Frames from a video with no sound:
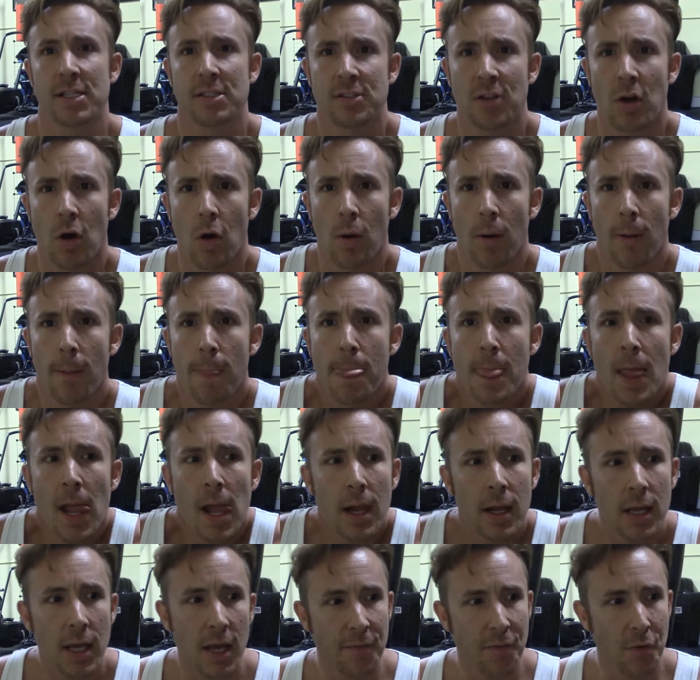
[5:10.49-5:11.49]
So
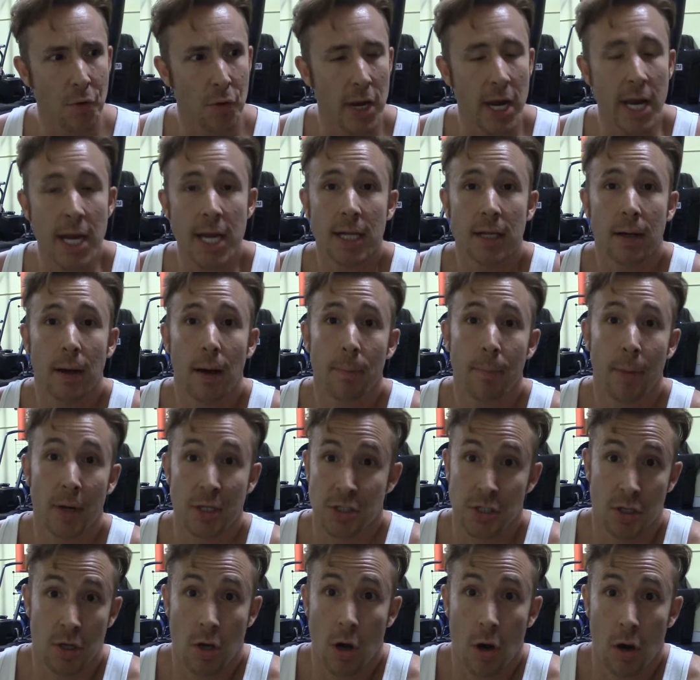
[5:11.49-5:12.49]
if you're eating a
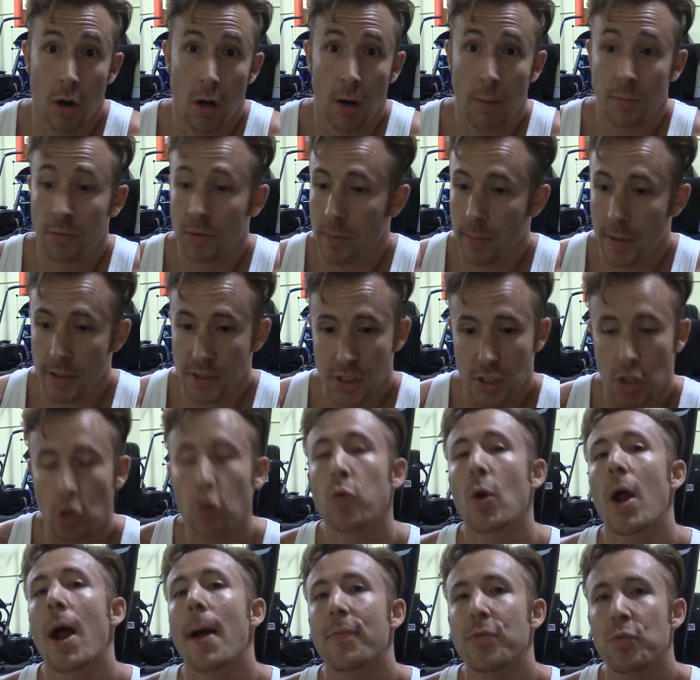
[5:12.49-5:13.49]
bunch of carbs and a bunch of
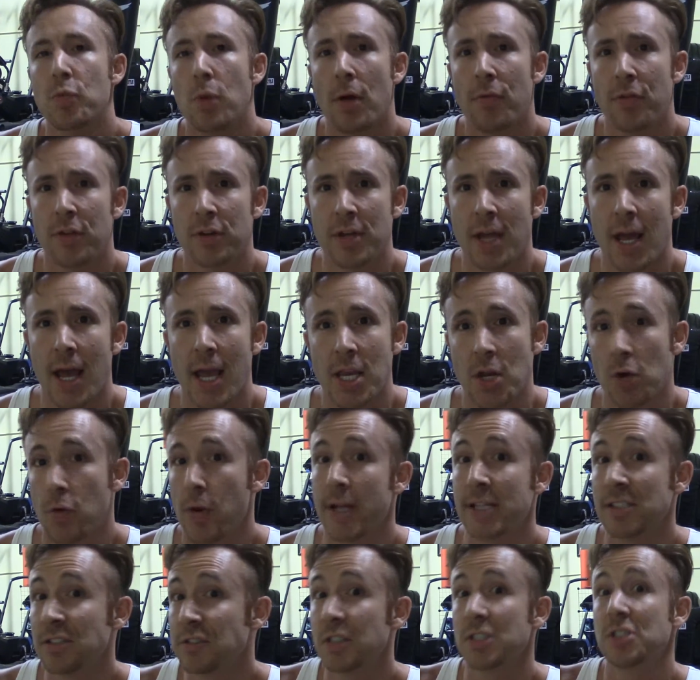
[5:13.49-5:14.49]
crap throughout the day, your
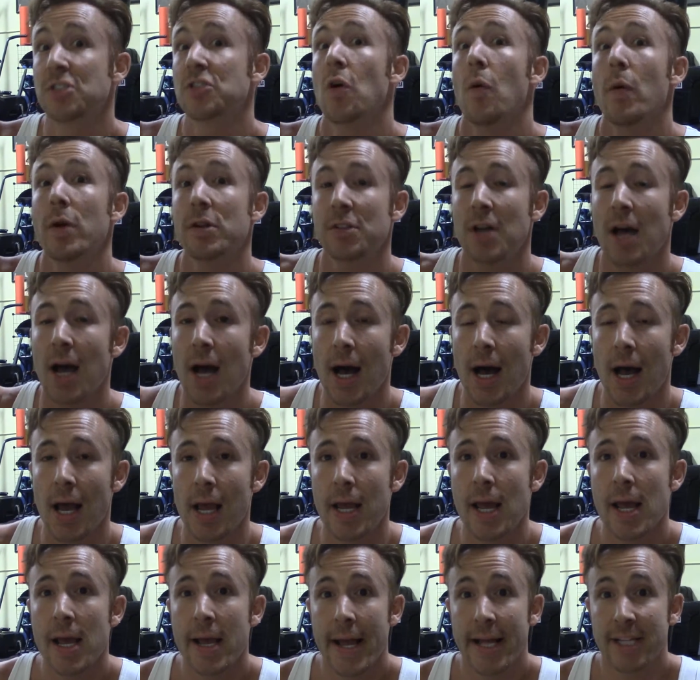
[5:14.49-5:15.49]
insulin's always high,
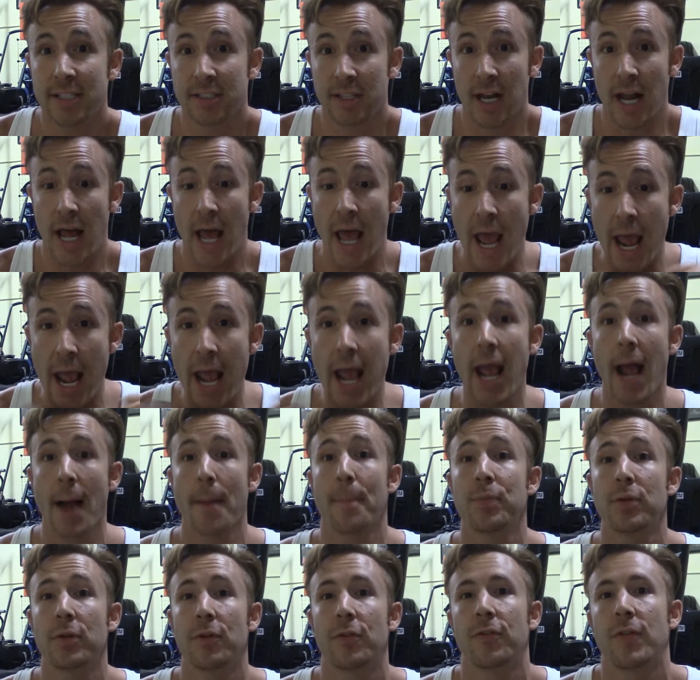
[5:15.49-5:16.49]
it's going to
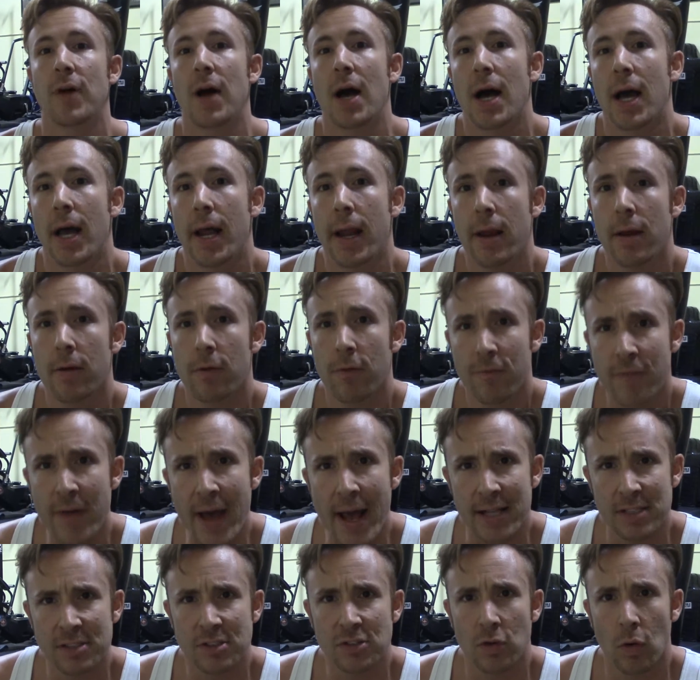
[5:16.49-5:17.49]
amplify
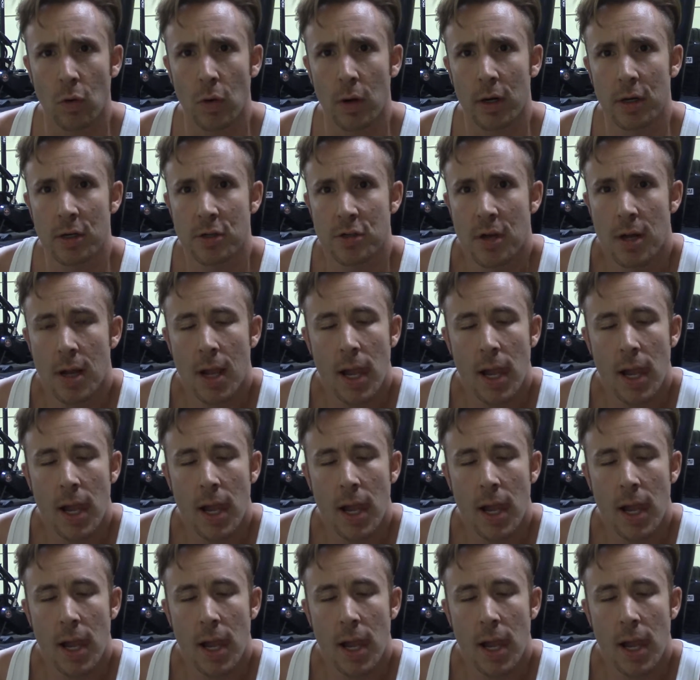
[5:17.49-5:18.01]
fat storage.